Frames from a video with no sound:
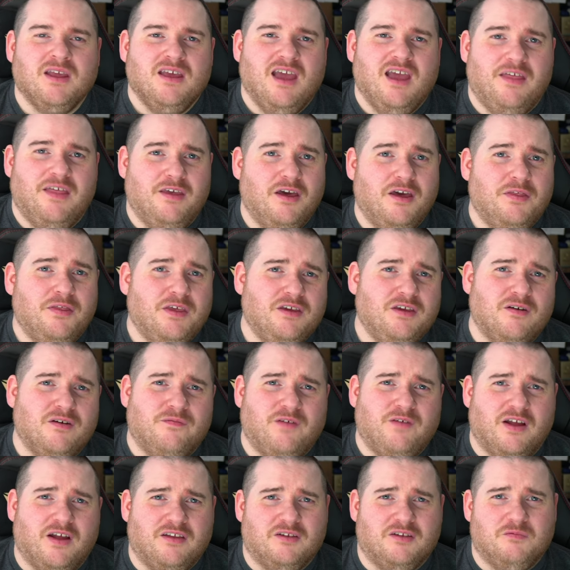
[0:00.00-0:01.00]
And the other thing you'll
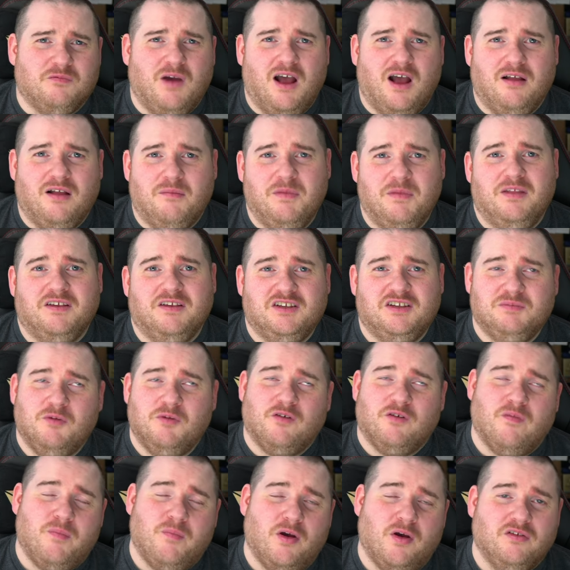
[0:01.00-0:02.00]
find as well, I mean, this is
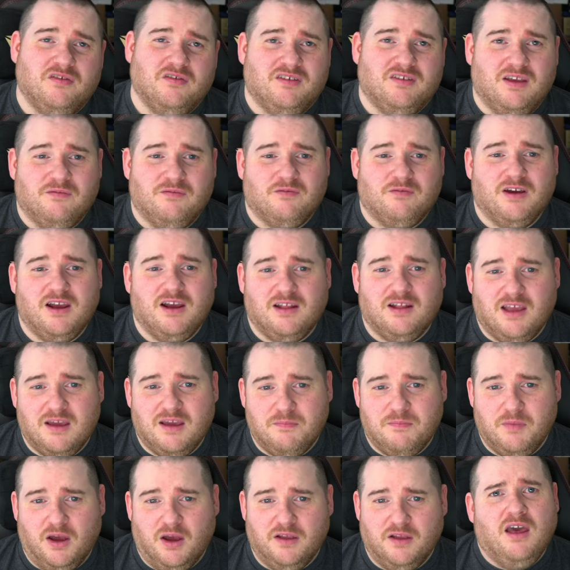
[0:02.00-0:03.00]
more of a positive really,
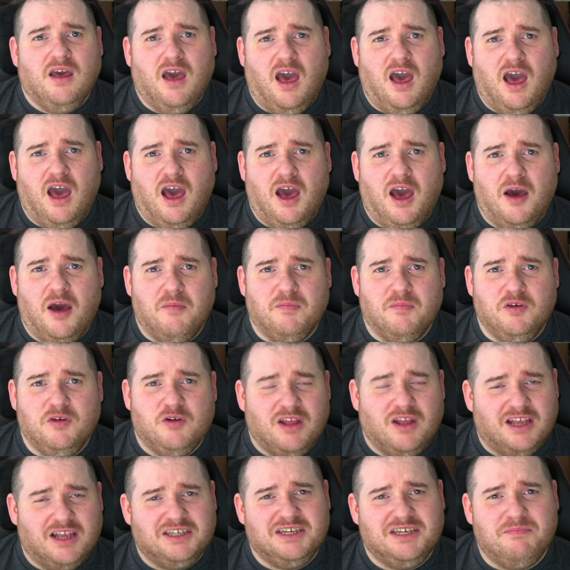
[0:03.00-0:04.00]
but you
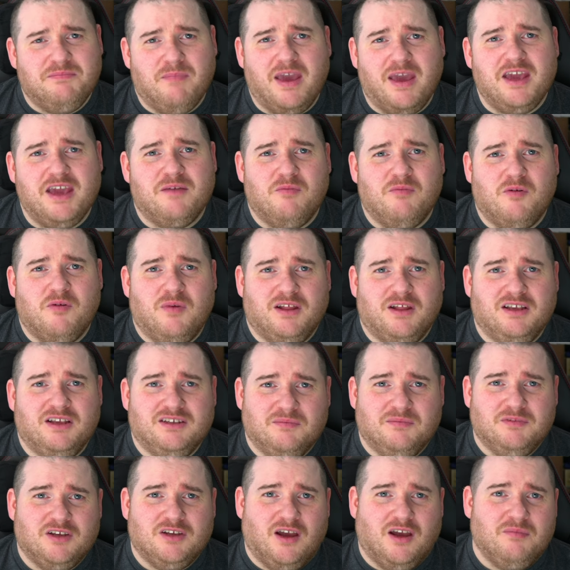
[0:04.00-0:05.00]
can actually make more money
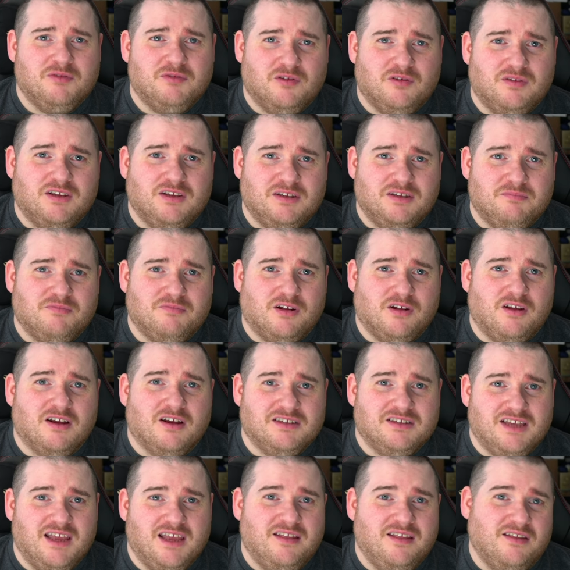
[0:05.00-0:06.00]
sometimes on these
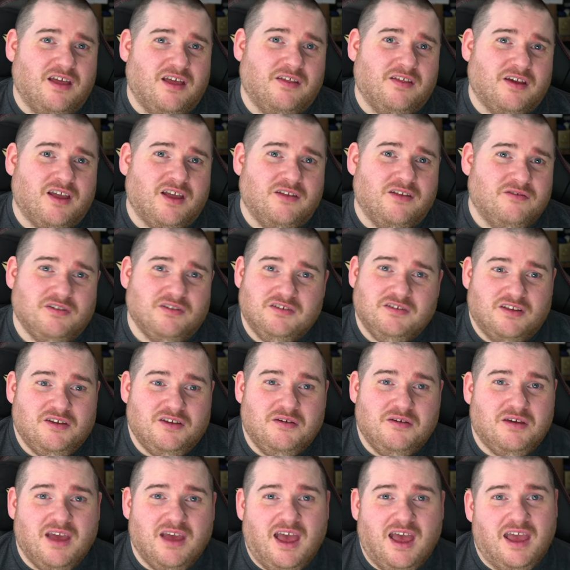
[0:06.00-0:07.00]
products in other countries than
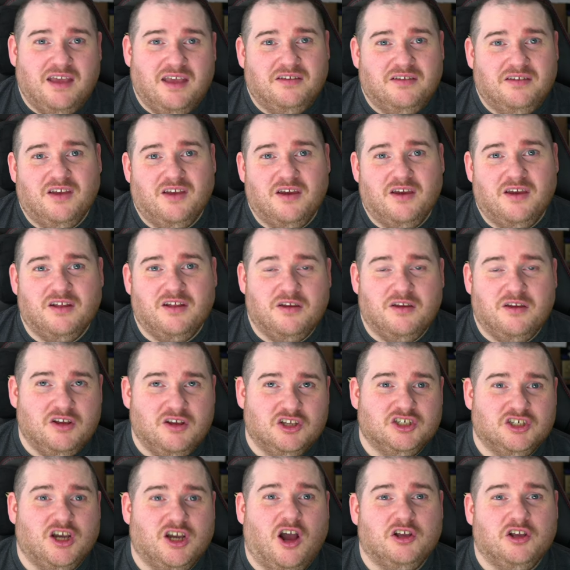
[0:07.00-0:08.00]
UK. So, you know, you can
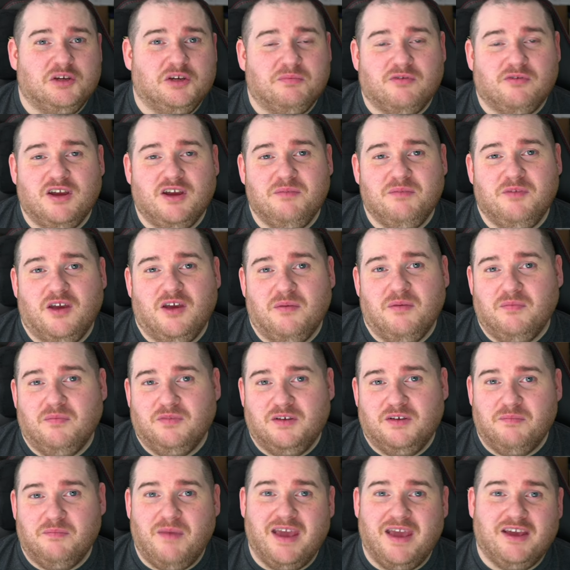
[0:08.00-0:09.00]
charge a premium
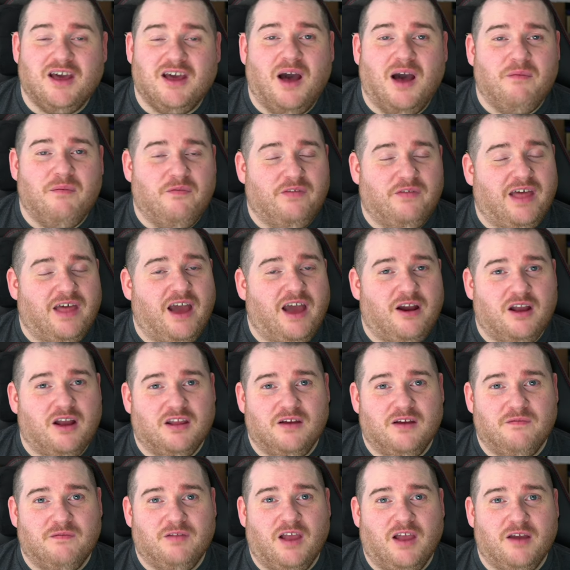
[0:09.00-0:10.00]
to make up for that kind
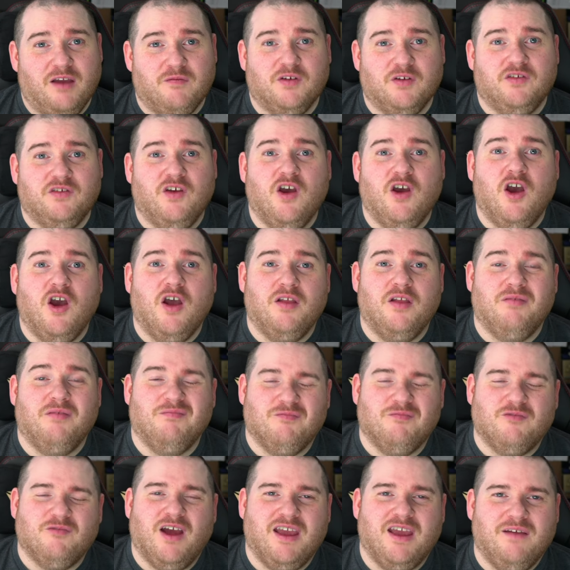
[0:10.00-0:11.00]
of like return
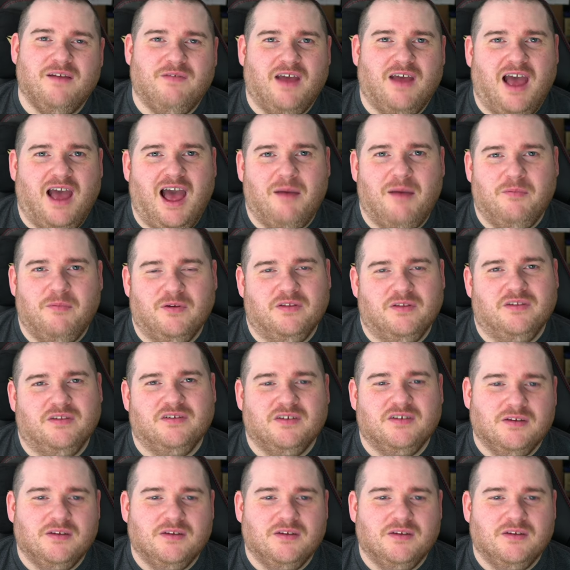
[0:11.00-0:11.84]
rate if that happens.